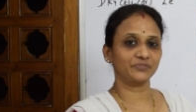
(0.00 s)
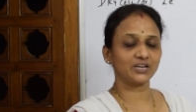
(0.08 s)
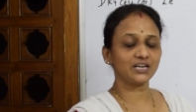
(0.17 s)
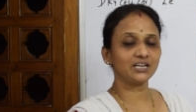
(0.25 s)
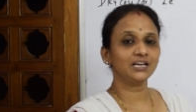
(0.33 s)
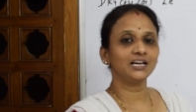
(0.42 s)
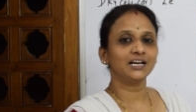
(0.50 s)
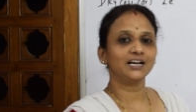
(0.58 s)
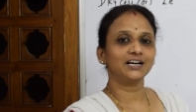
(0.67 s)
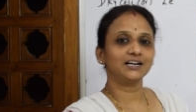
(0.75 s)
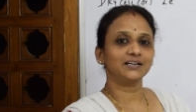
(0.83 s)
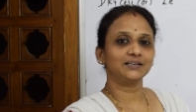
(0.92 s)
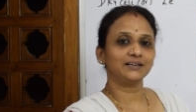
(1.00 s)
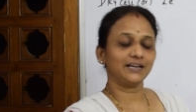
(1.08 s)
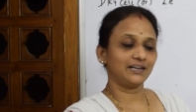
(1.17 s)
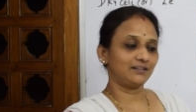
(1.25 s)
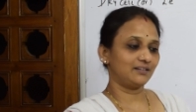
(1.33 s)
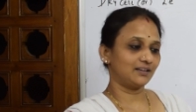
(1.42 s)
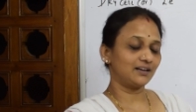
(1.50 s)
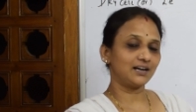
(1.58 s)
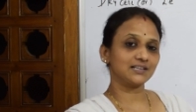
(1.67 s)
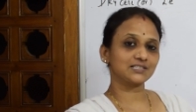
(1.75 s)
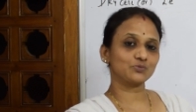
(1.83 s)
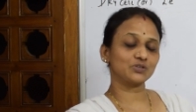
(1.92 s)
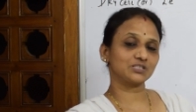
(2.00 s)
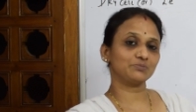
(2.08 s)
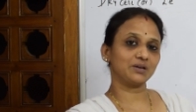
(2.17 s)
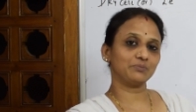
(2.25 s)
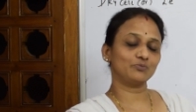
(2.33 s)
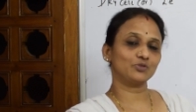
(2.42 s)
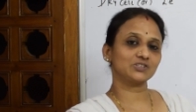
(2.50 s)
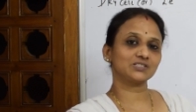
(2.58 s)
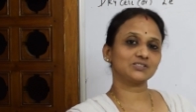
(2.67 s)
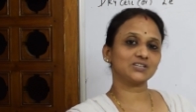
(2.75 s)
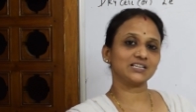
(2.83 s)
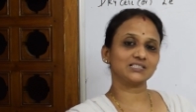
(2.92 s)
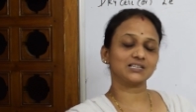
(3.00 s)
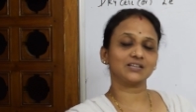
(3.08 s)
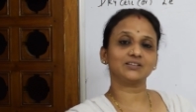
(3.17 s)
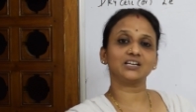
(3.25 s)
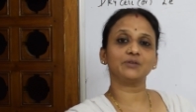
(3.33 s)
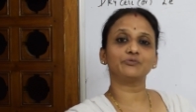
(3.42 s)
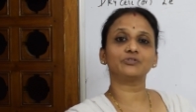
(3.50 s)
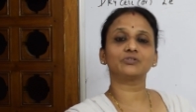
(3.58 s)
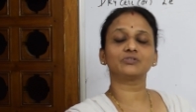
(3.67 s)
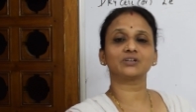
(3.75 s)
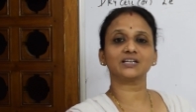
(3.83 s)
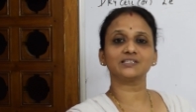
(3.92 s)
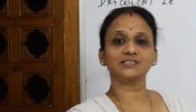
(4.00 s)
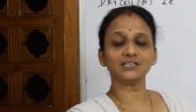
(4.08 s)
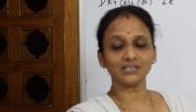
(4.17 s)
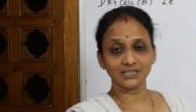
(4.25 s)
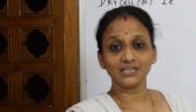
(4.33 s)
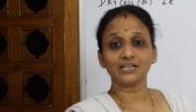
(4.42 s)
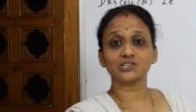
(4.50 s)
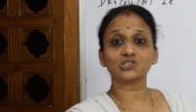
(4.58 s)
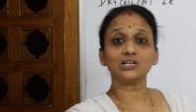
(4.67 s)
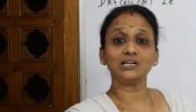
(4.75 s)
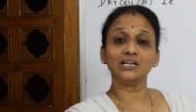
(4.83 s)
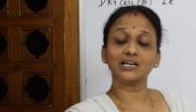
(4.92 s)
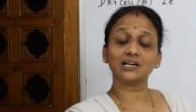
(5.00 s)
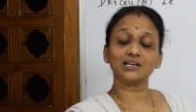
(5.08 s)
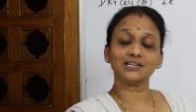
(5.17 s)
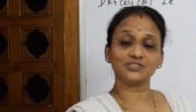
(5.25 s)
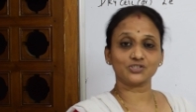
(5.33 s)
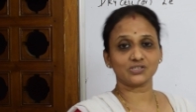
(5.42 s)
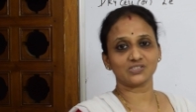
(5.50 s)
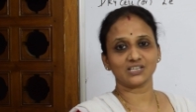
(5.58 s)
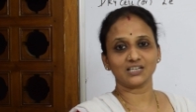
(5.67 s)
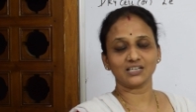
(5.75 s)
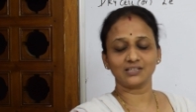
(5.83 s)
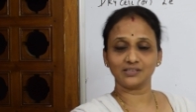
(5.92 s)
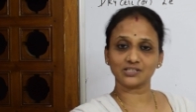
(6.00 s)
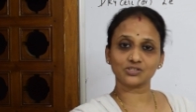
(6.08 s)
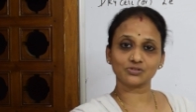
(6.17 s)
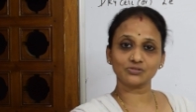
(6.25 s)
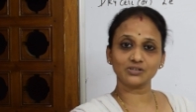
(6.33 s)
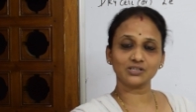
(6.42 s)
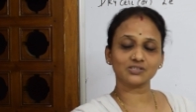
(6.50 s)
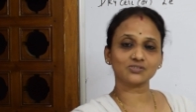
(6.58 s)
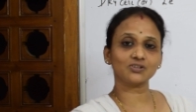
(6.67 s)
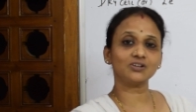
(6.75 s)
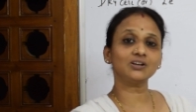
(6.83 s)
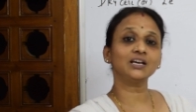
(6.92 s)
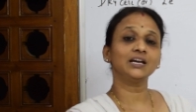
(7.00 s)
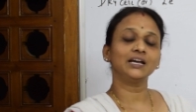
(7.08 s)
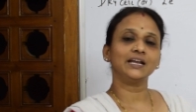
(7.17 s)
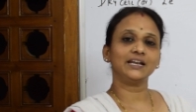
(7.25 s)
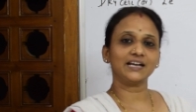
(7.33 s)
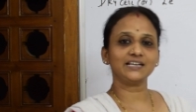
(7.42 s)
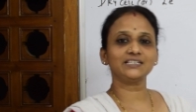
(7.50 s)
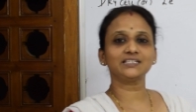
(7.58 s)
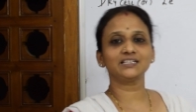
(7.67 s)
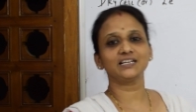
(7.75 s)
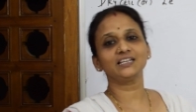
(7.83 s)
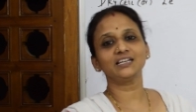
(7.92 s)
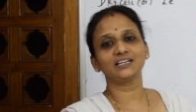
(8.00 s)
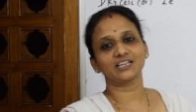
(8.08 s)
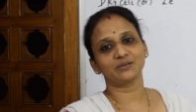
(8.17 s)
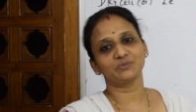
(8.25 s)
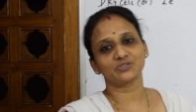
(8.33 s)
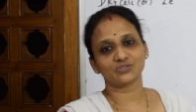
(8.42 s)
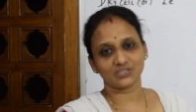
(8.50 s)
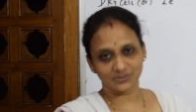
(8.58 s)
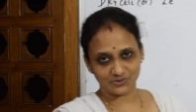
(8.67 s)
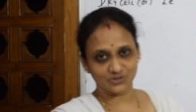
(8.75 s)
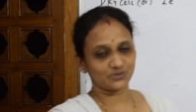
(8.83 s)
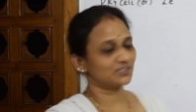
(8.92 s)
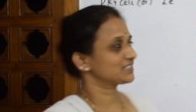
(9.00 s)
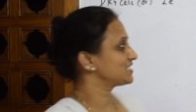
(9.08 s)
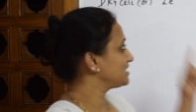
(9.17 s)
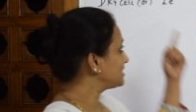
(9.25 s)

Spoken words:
right, and asked, what is, ma'am, what is the dry cell, other name for dry cell? It's called Leclanche cell. That student has got 99 in chemistry. So see